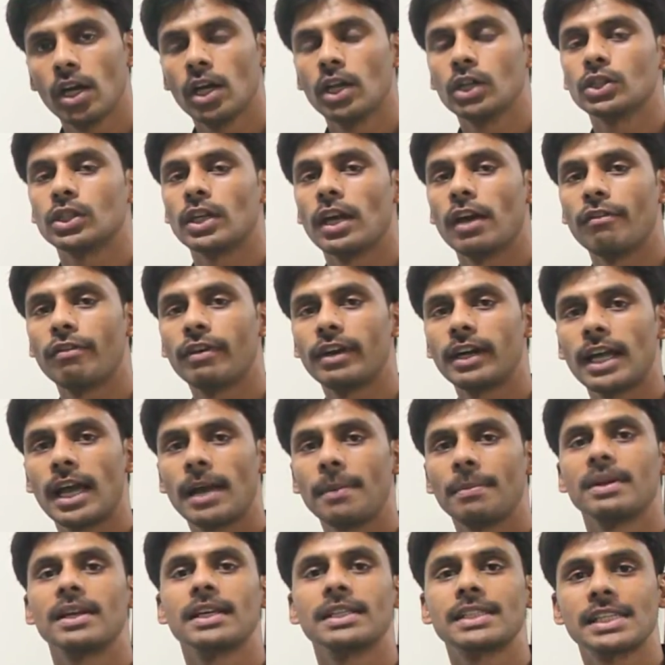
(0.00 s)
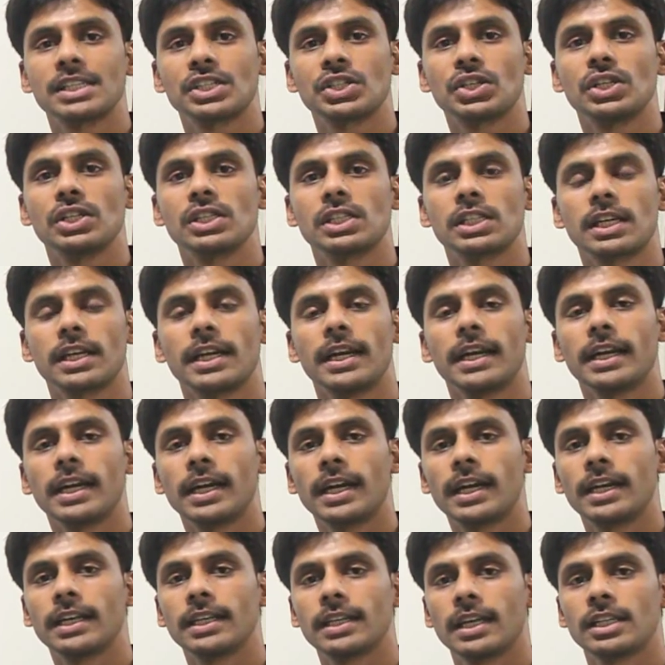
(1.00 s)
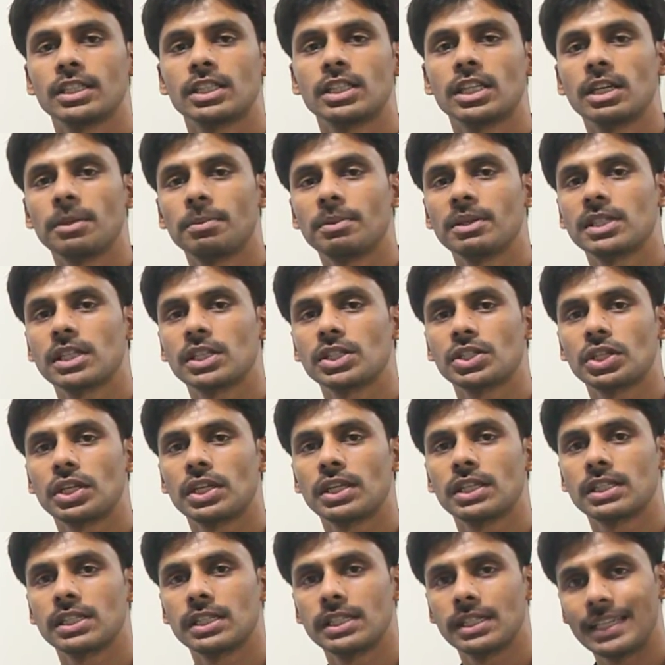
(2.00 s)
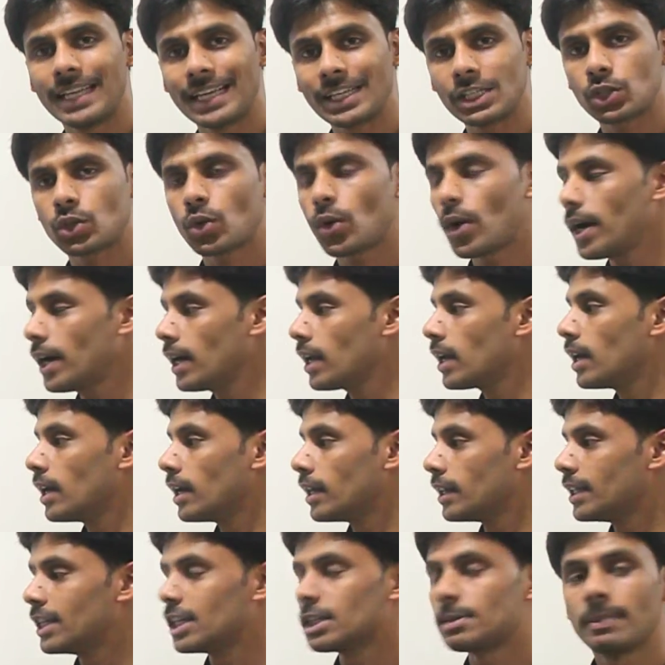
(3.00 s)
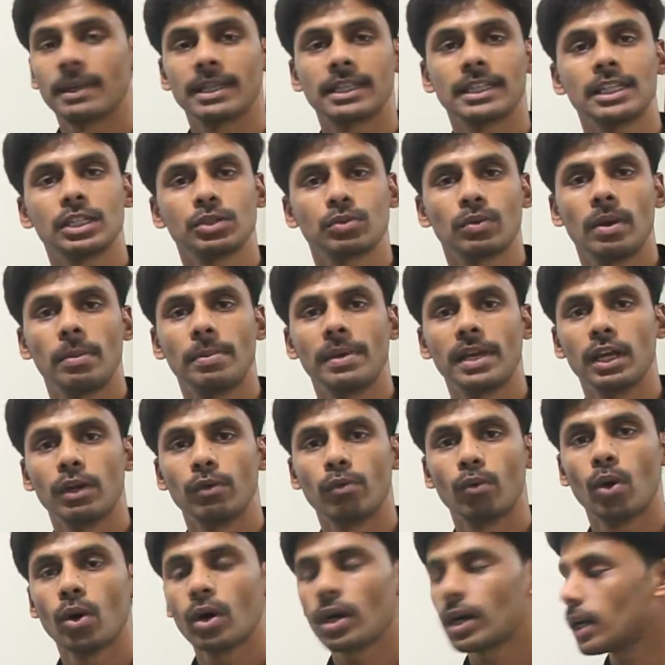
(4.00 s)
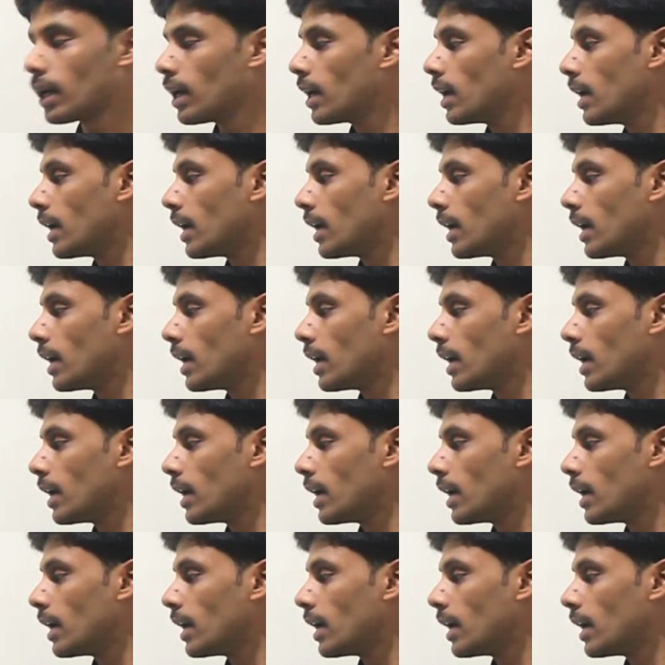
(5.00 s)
So every time a session is created and a HTTP session is destroyed, these methods will be invoked.